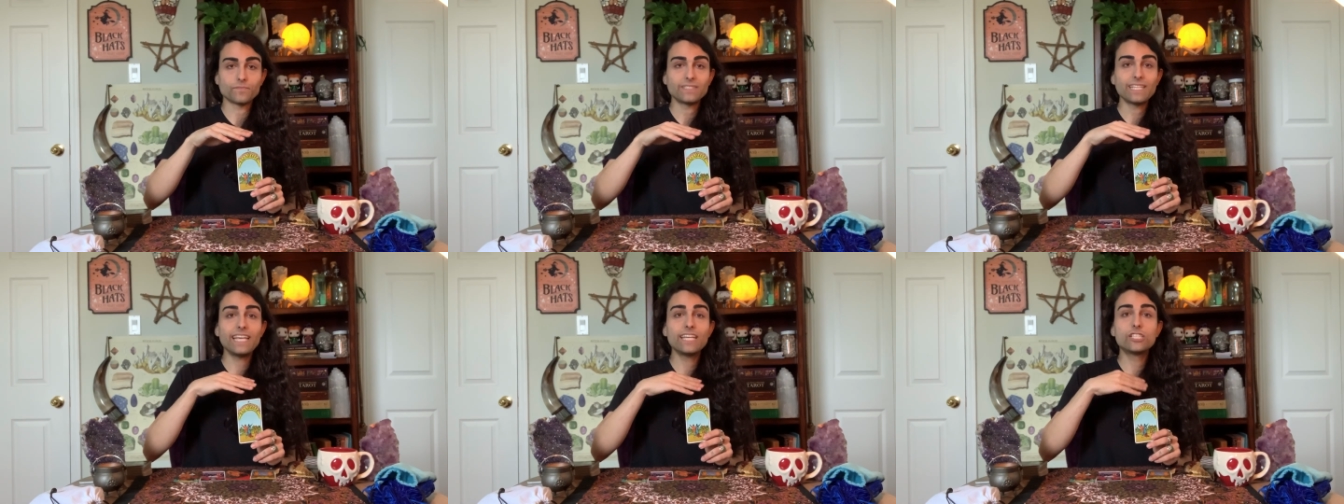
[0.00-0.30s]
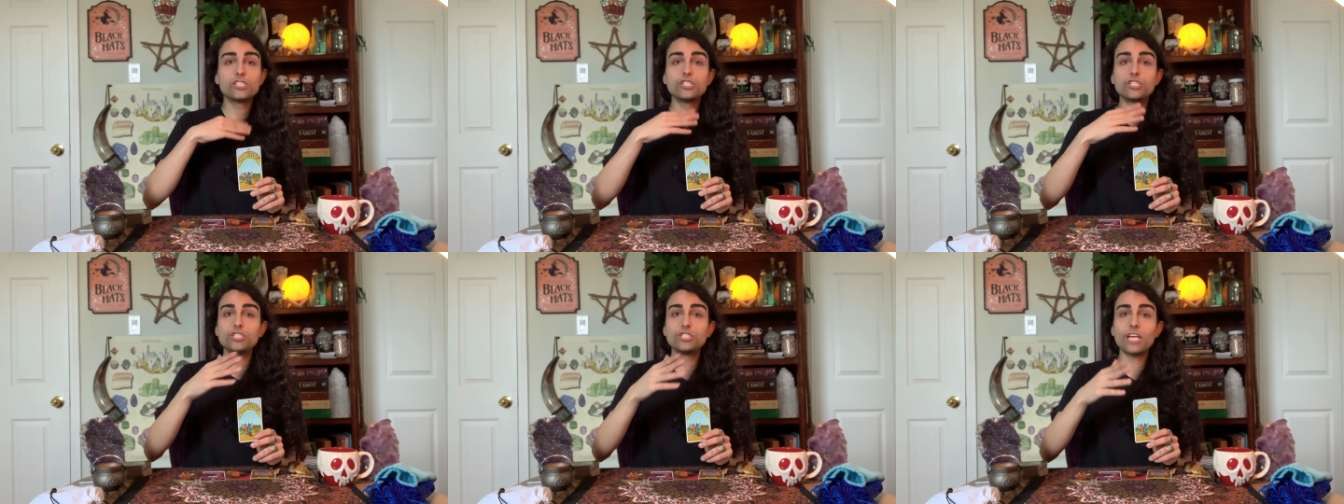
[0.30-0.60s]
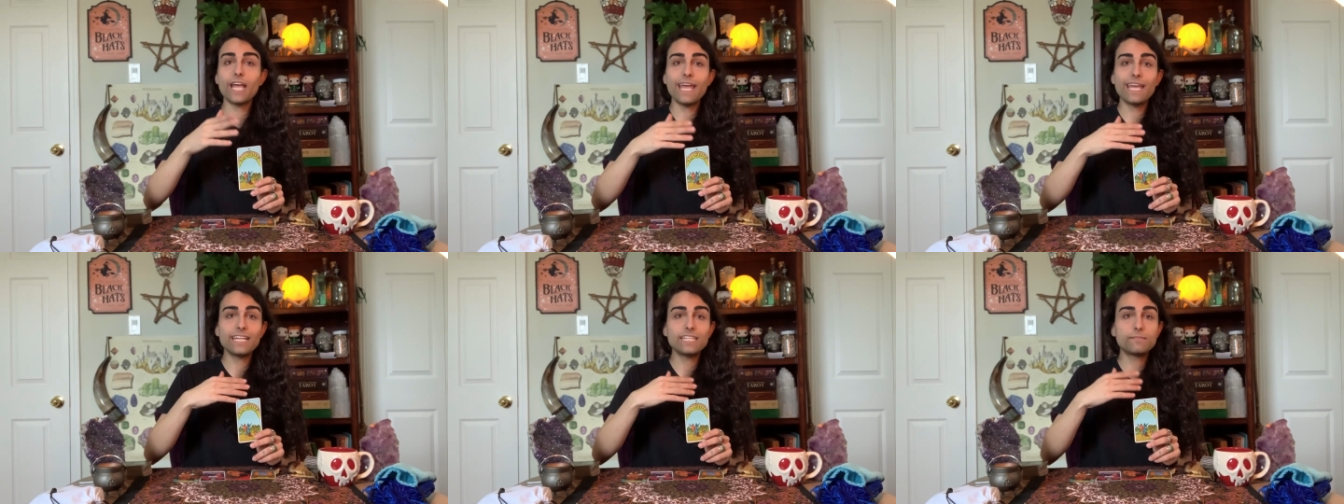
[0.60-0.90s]

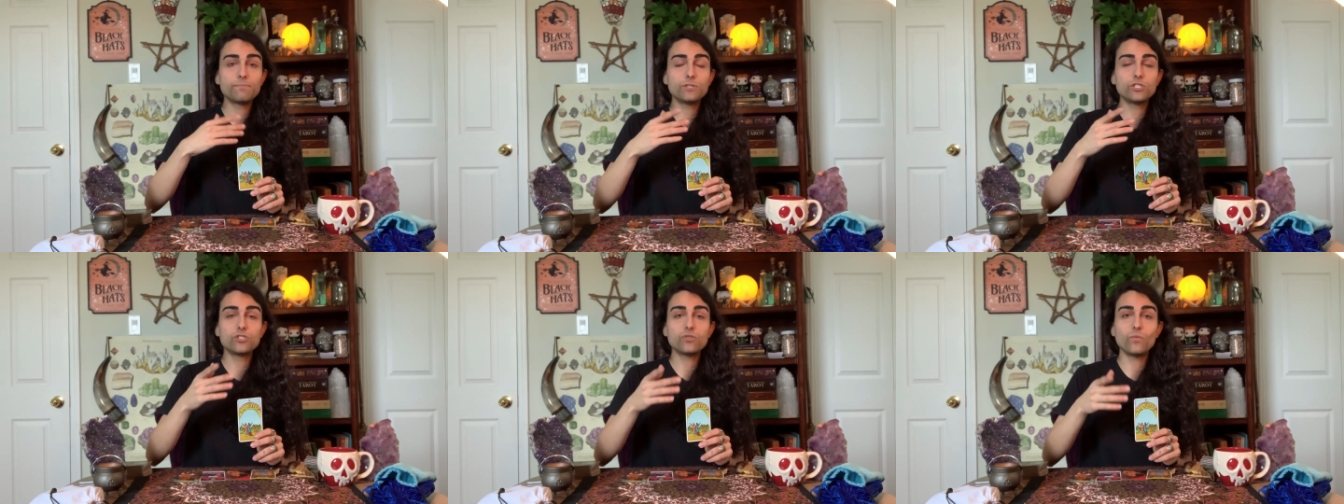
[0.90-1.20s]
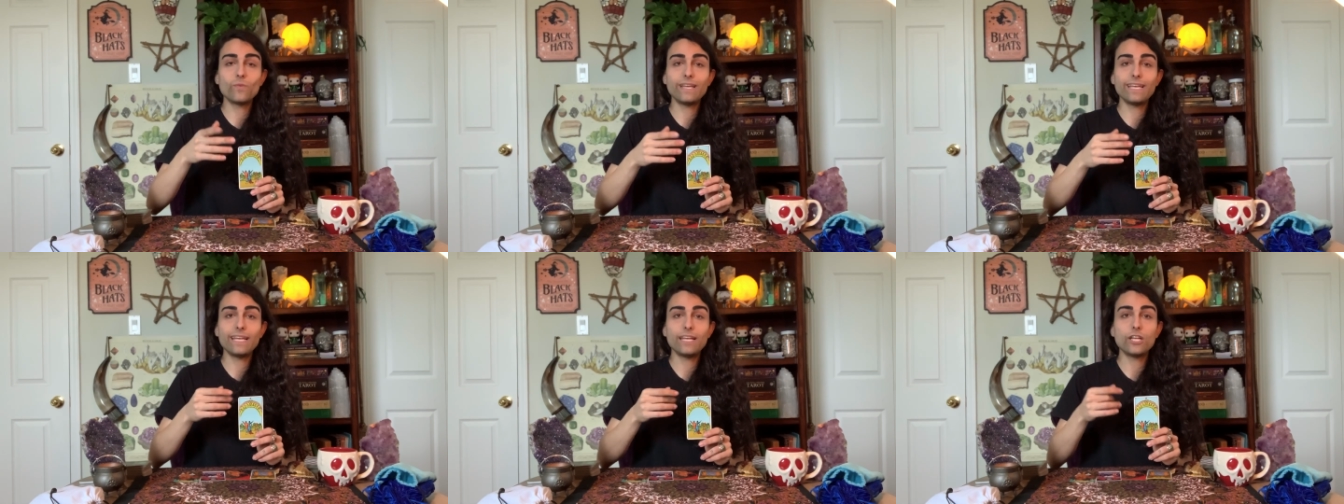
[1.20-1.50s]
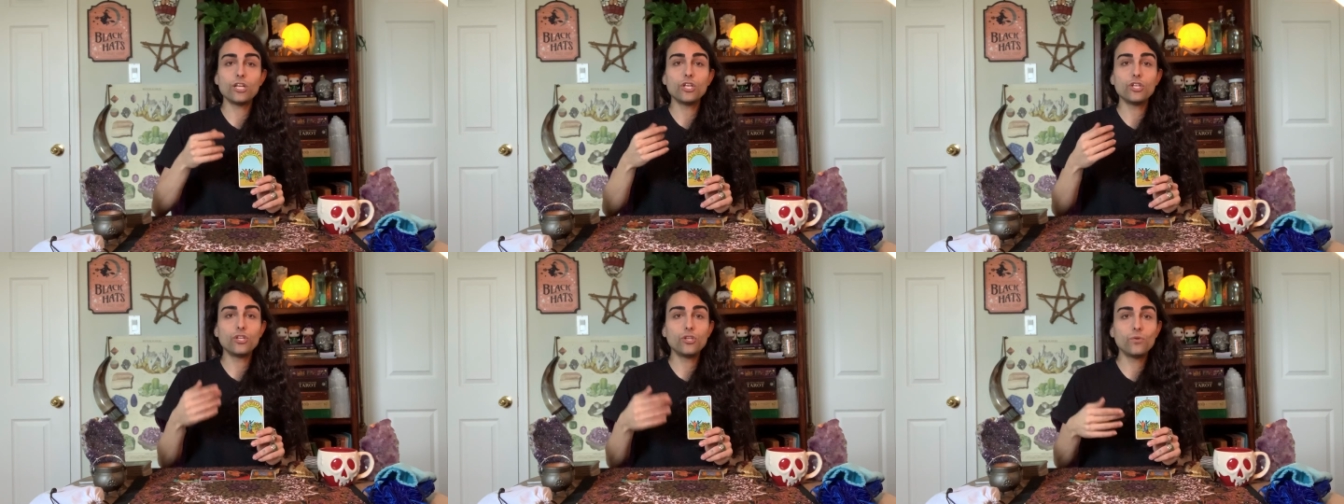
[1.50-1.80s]
exchange
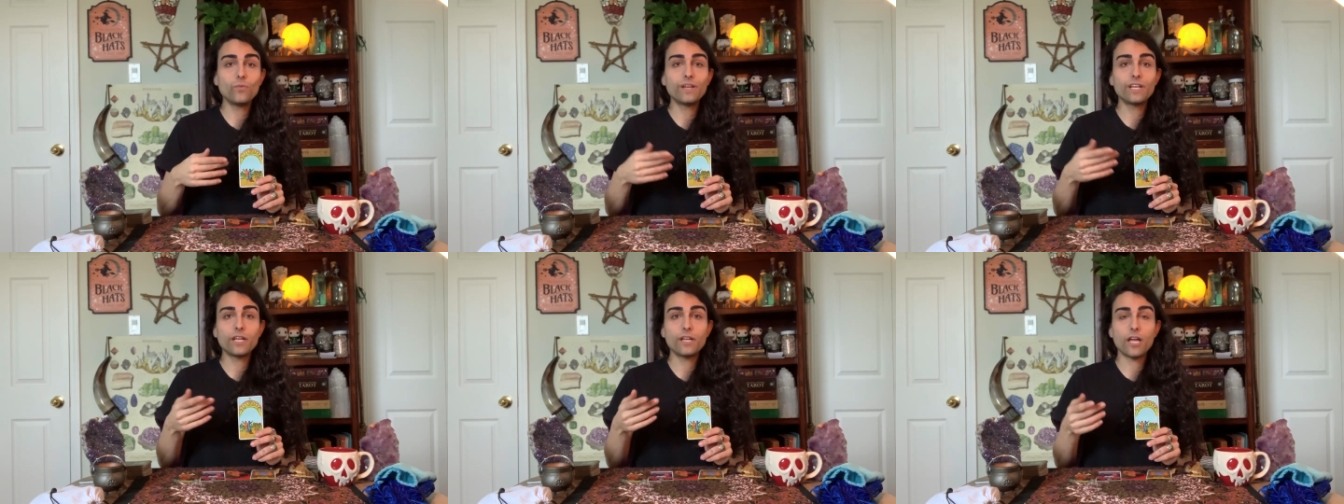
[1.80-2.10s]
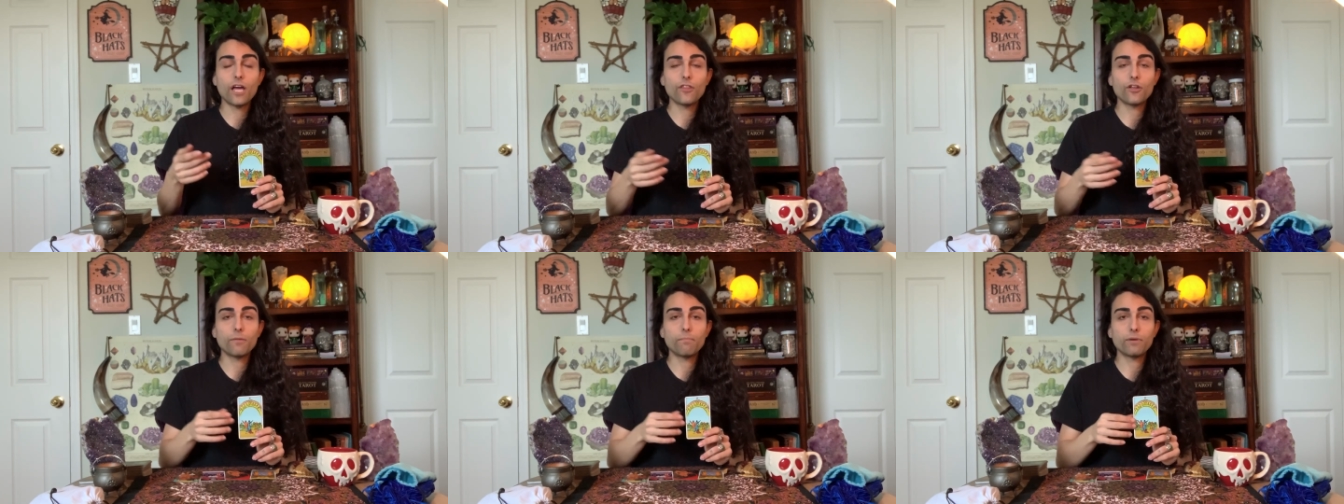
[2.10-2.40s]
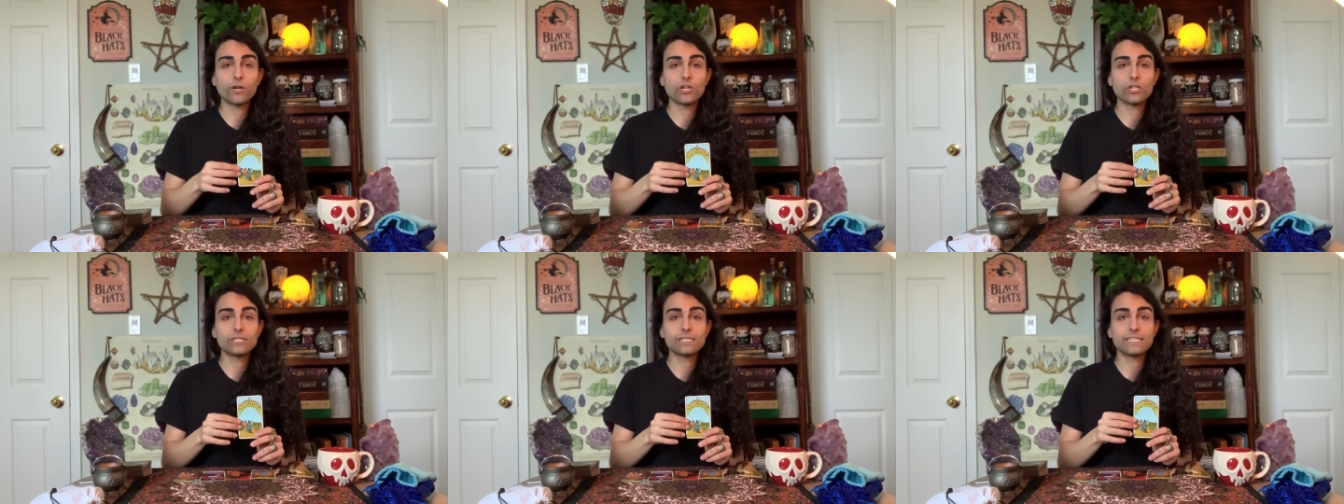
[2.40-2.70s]
between you and another
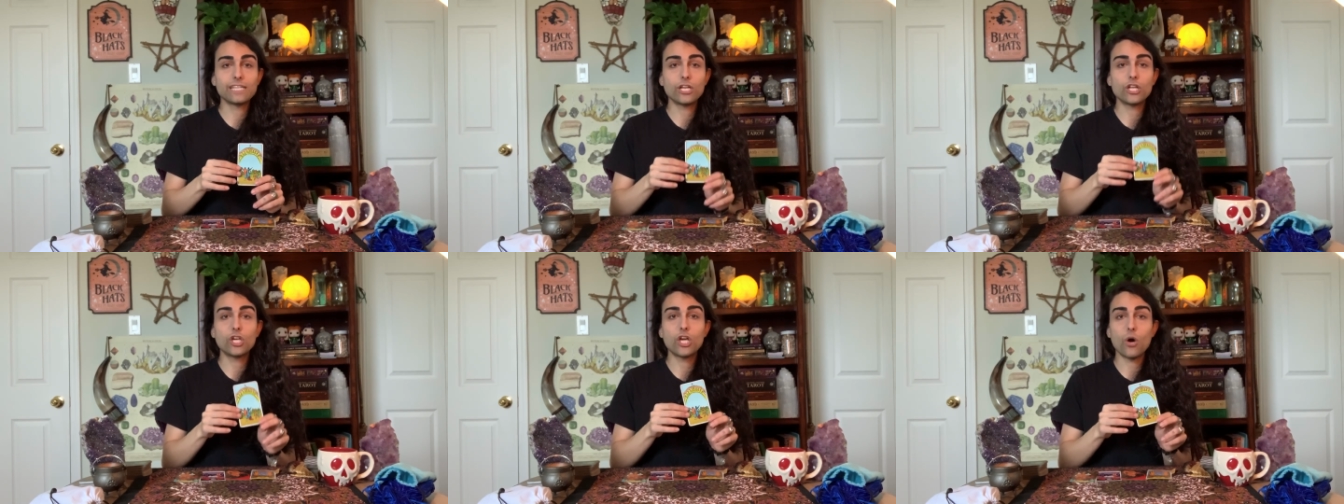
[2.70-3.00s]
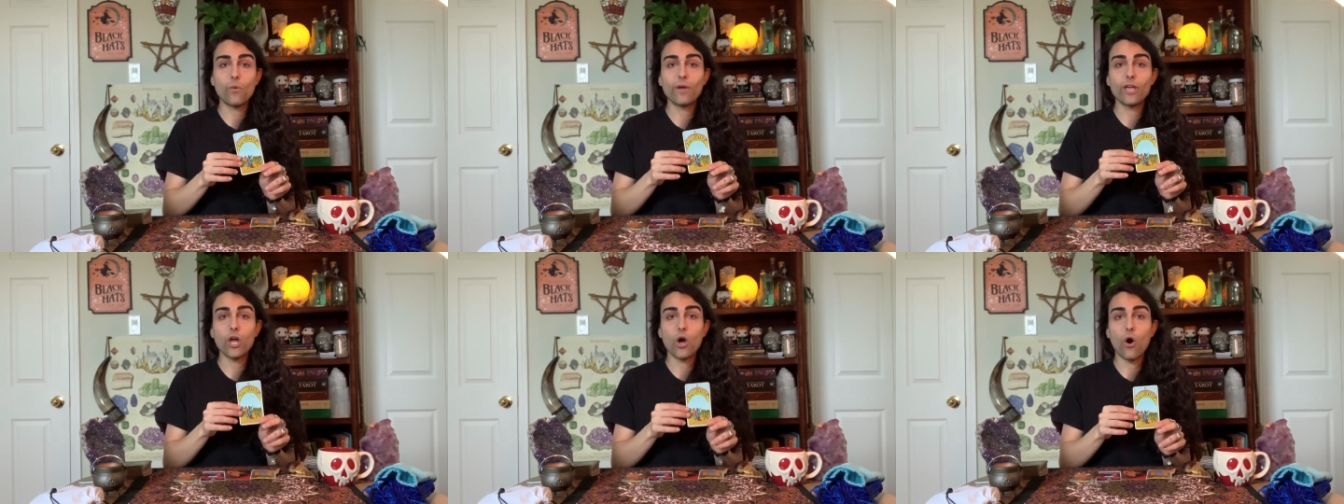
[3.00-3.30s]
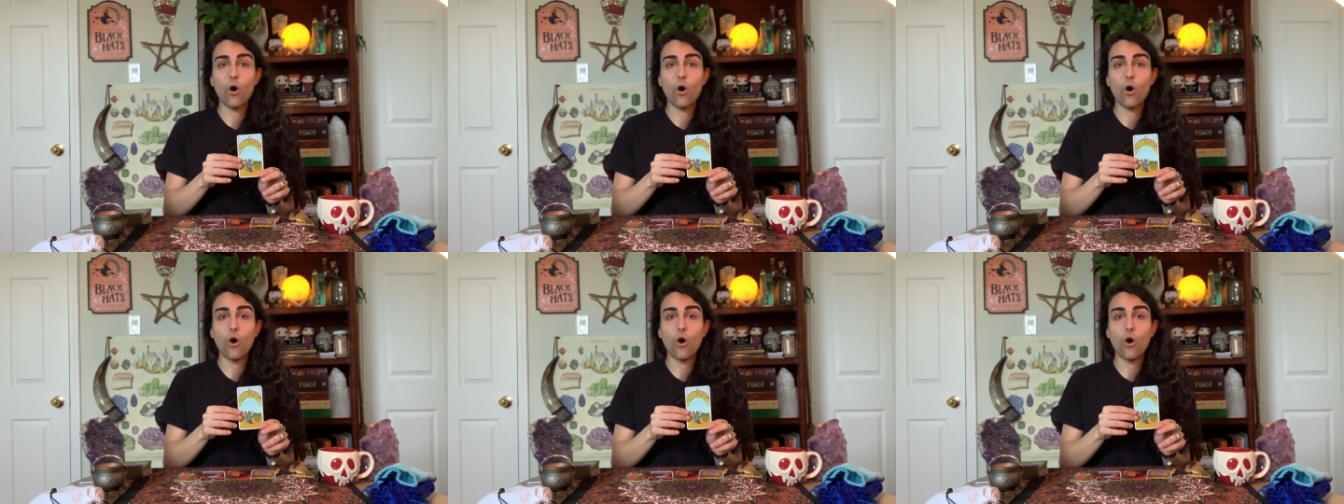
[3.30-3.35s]
person going